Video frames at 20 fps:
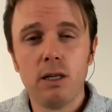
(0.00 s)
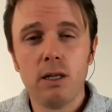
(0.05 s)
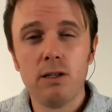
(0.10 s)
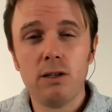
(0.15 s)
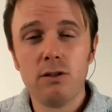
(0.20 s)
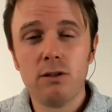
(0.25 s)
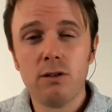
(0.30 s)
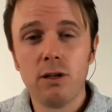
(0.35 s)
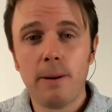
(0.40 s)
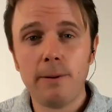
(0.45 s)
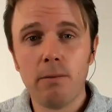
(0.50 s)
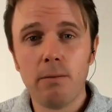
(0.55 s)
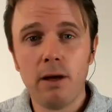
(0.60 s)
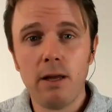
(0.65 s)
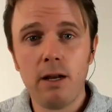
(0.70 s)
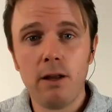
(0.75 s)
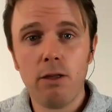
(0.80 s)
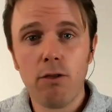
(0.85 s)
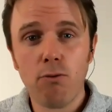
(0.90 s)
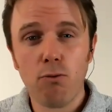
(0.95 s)

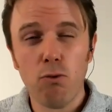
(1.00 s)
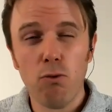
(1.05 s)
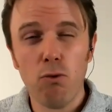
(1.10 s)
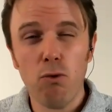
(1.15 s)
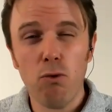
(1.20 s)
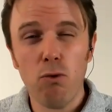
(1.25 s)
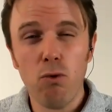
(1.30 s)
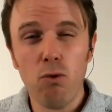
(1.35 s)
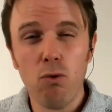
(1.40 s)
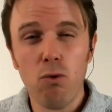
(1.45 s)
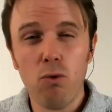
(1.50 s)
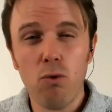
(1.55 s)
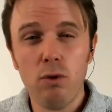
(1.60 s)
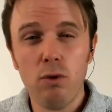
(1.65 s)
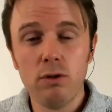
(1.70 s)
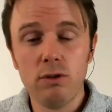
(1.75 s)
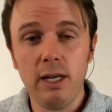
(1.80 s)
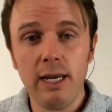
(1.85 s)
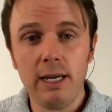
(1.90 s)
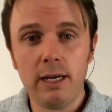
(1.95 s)
supplemented through
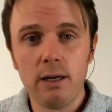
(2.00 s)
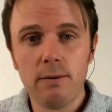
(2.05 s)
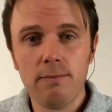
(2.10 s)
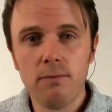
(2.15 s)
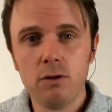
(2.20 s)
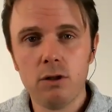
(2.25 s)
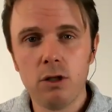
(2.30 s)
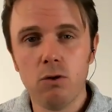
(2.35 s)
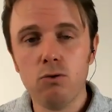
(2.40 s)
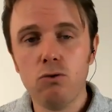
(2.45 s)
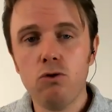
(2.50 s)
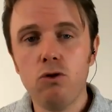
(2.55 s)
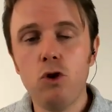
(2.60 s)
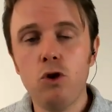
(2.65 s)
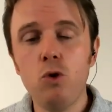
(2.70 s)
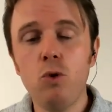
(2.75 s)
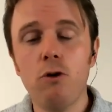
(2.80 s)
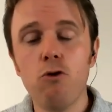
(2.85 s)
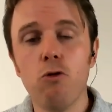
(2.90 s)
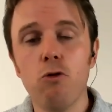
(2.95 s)
zinc. So
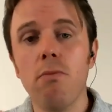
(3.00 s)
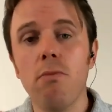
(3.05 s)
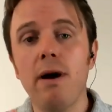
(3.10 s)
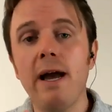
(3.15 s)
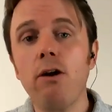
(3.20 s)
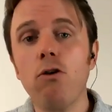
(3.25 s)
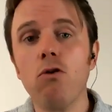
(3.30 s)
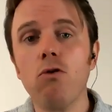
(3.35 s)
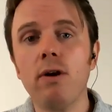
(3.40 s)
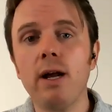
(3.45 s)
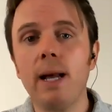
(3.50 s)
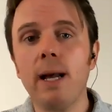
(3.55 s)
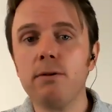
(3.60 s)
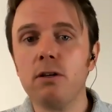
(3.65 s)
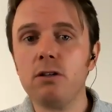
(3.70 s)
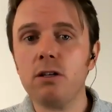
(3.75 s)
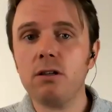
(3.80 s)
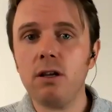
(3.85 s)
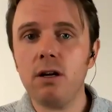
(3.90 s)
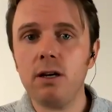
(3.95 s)
two hundred micrograms of
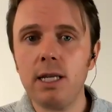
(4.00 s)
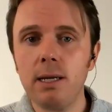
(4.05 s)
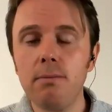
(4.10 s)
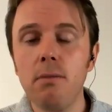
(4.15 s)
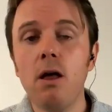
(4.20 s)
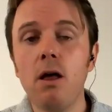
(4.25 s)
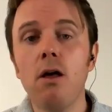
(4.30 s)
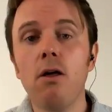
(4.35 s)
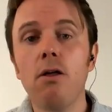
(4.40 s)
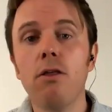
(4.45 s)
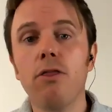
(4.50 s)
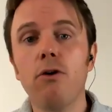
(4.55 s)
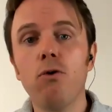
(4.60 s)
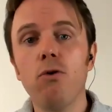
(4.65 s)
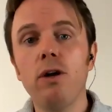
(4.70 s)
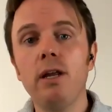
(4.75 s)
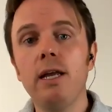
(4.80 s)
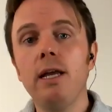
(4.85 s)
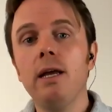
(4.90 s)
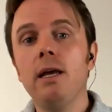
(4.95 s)
selenium,
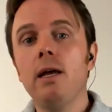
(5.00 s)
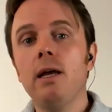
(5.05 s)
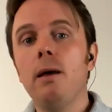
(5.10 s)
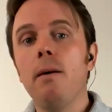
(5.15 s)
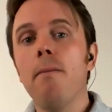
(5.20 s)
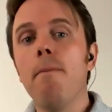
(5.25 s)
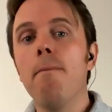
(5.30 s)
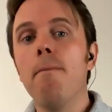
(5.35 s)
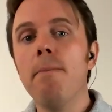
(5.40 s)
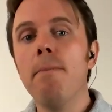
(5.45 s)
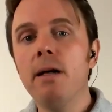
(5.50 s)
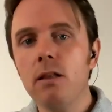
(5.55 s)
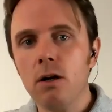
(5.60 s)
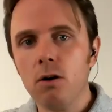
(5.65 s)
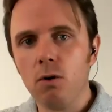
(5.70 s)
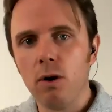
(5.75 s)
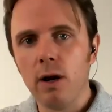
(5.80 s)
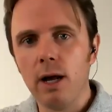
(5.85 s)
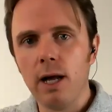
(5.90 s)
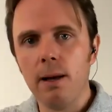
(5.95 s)
thirty
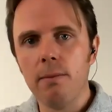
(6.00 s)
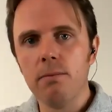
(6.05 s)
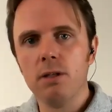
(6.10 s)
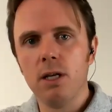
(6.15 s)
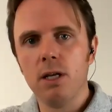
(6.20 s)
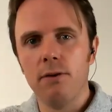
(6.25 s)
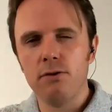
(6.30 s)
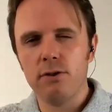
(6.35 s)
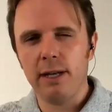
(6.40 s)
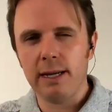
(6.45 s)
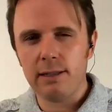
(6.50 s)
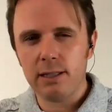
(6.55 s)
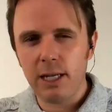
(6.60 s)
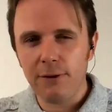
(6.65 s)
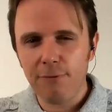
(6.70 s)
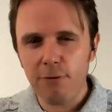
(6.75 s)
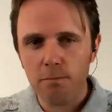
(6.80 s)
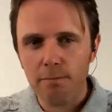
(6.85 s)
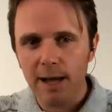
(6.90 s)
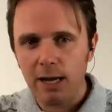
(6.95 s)
milligrams of zinc,
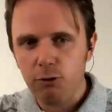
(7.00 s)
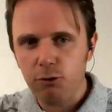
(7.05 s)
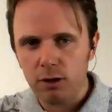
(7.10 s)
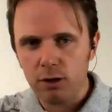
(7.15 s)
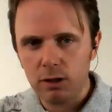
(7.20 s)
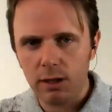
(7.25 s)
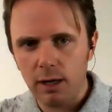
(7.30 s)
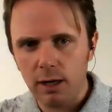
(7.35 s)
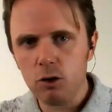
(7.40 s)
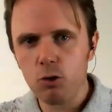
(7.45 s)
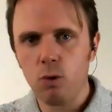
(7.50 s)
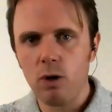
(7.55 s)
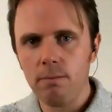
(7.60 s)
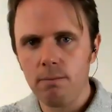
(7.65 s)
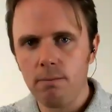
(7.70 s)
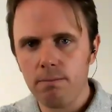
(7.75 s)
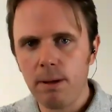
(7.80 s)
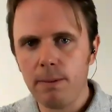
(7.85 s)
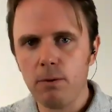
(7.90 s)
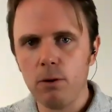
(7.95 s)
different metrics there. It's want
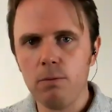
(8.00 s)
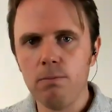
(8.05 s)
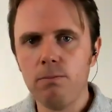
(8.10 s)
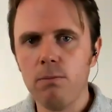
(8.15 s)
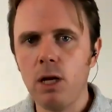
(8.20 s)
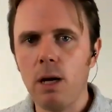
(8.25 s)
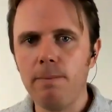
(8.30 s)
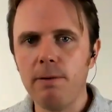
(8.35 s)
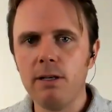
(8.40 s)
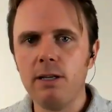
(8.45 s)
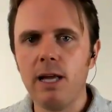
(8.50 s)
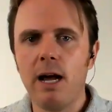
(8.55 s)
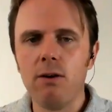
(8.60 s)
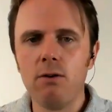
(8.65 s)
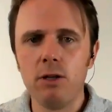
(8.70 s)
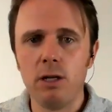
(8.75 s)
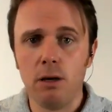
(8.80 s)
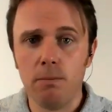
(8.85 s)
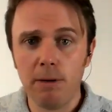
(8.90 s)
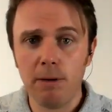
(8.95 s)
people to not be dialed,
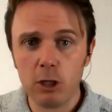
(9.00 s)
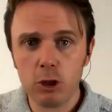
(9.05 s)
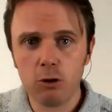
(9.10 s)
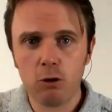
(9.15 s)
you know, make sure